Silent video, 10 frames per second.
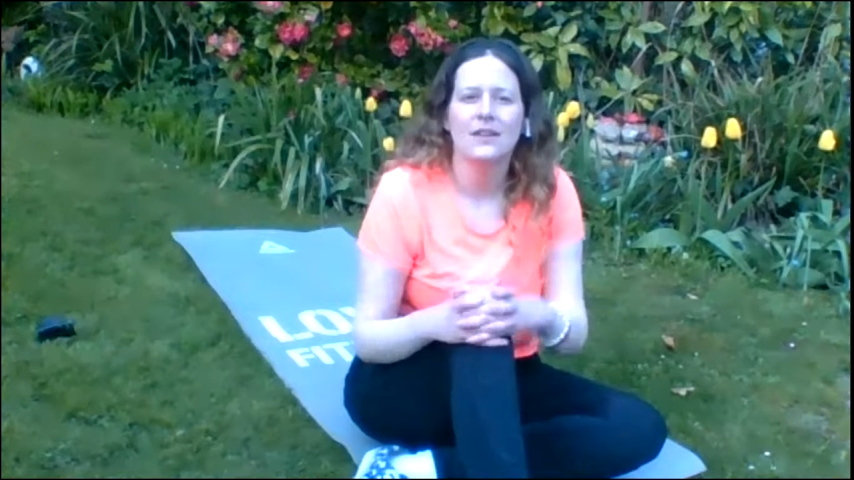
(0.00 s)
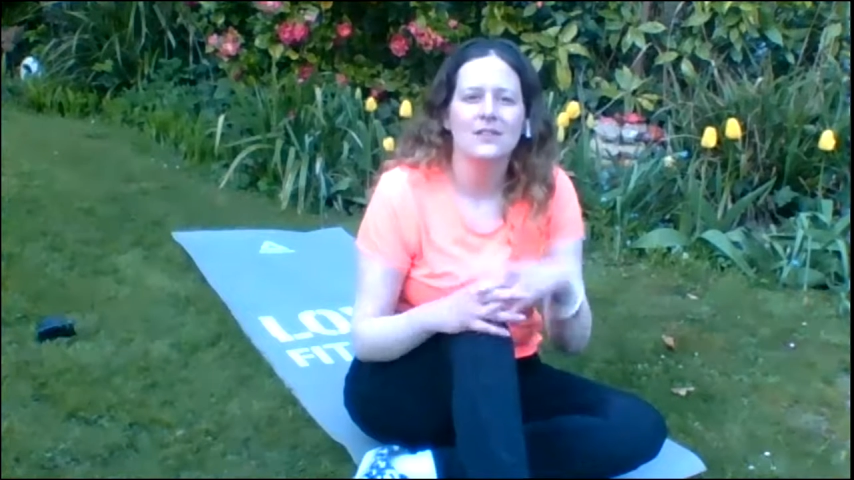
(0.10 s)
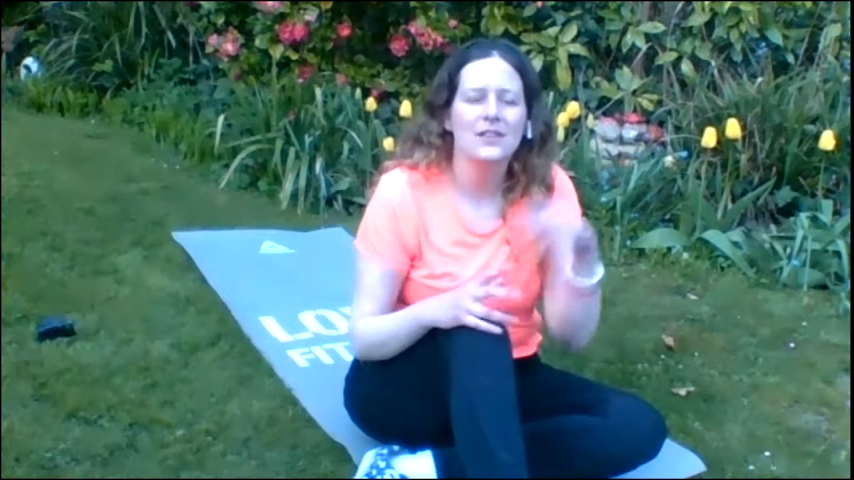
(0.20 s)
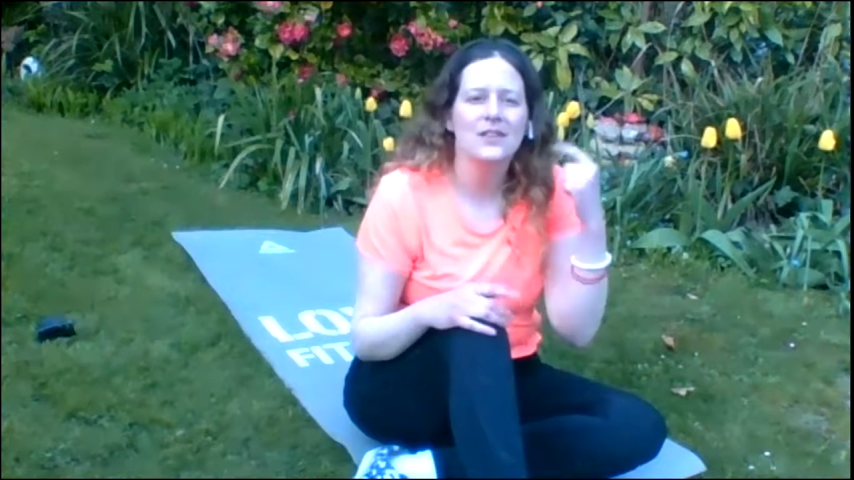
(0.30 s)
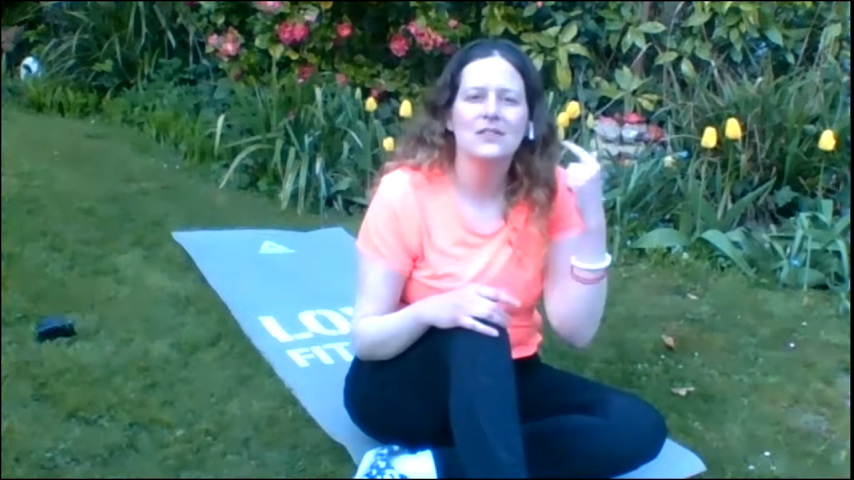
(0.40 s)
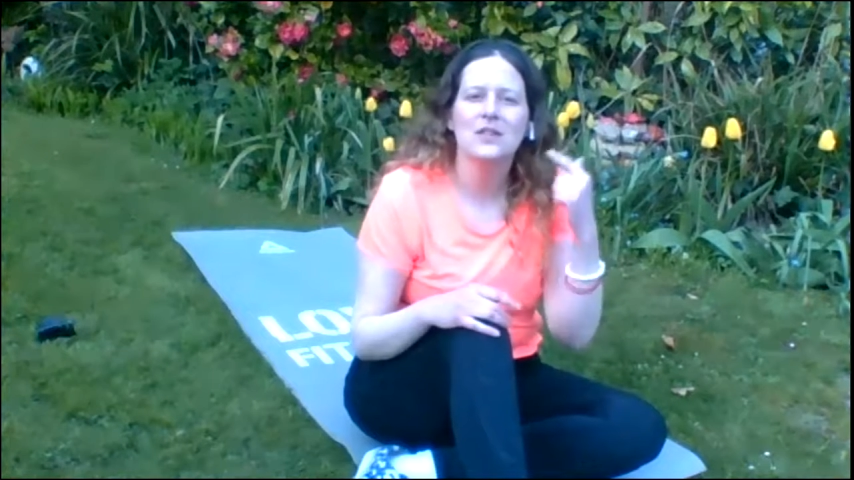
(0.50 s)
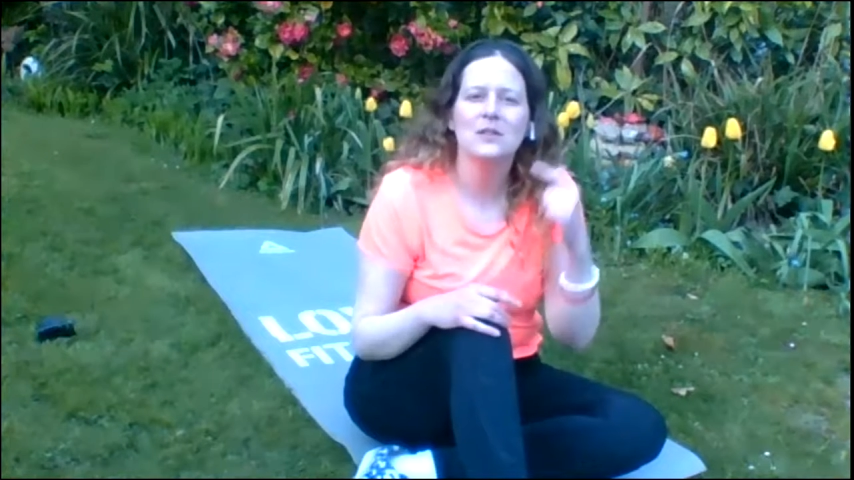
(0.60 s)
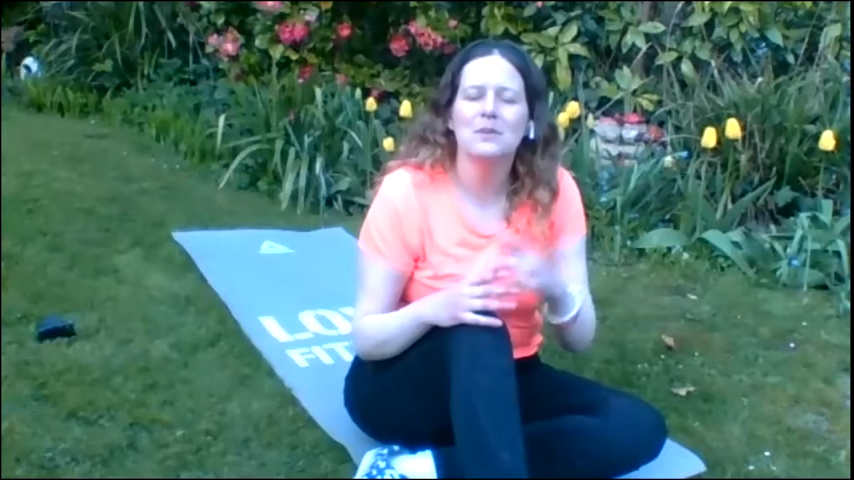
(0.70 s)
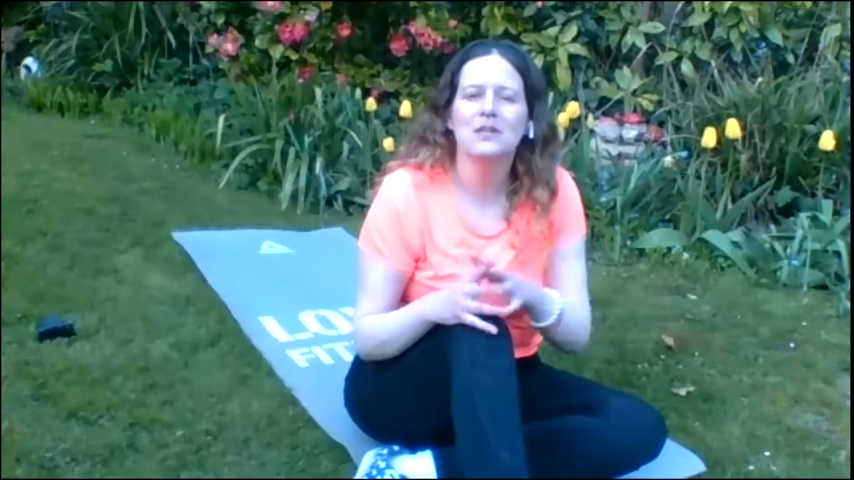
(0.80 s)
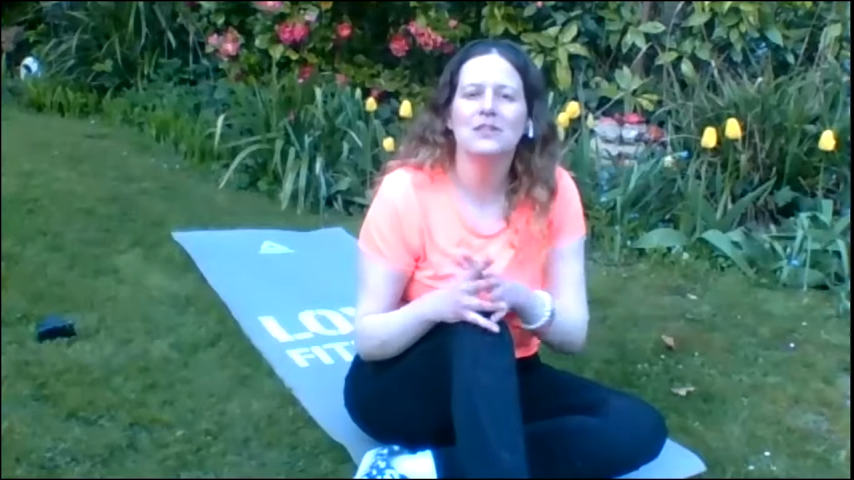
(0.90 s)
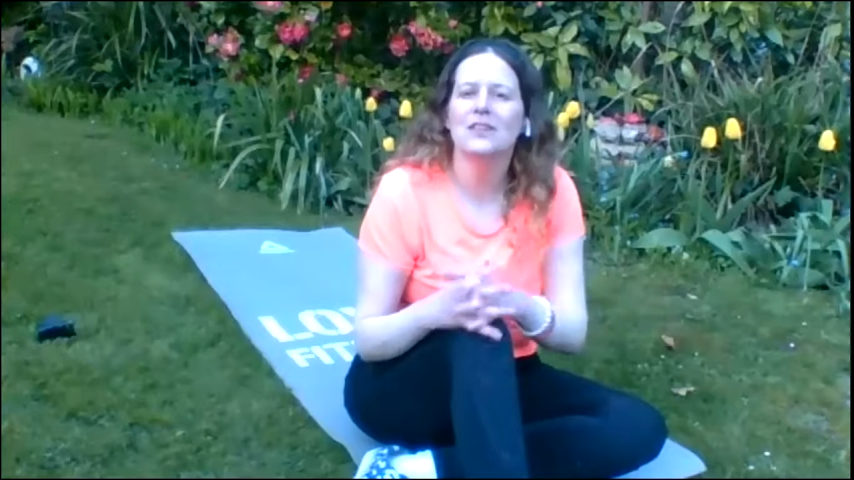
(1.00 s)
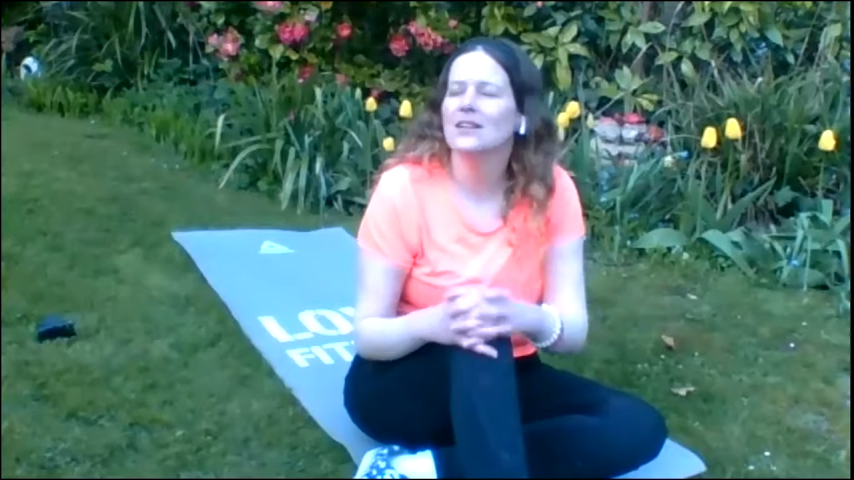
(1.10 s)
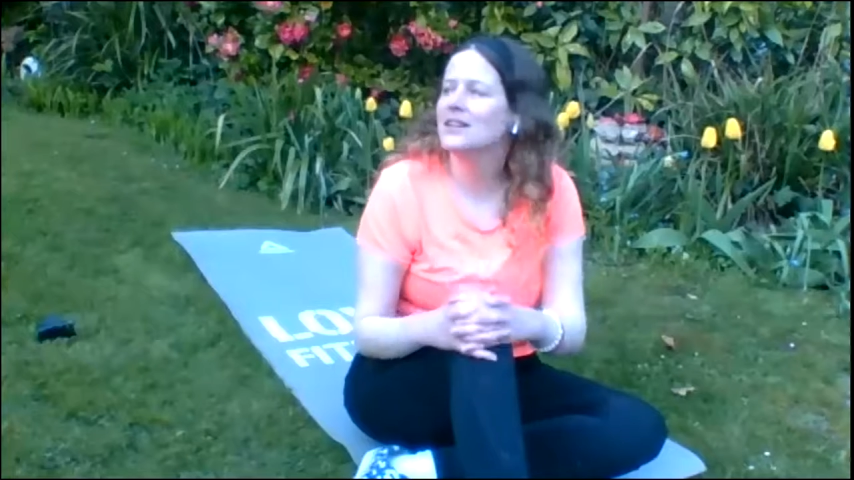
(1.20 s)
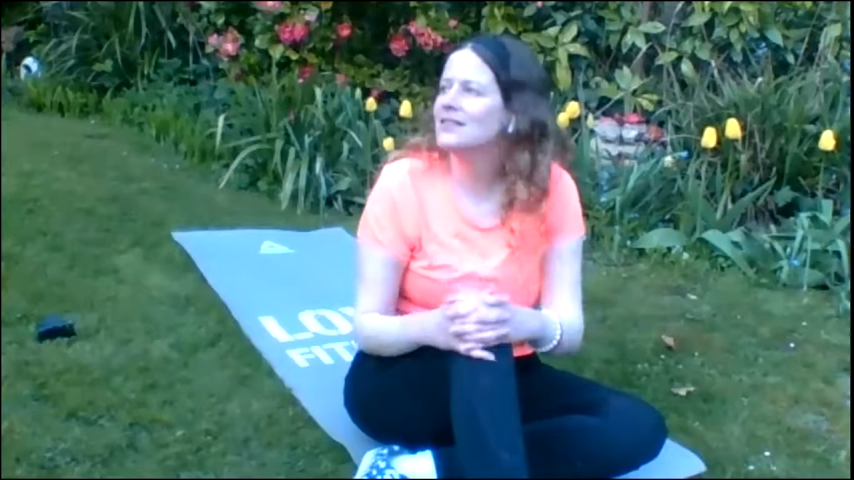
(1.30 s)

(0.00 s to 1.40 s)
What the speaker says: So there's no music,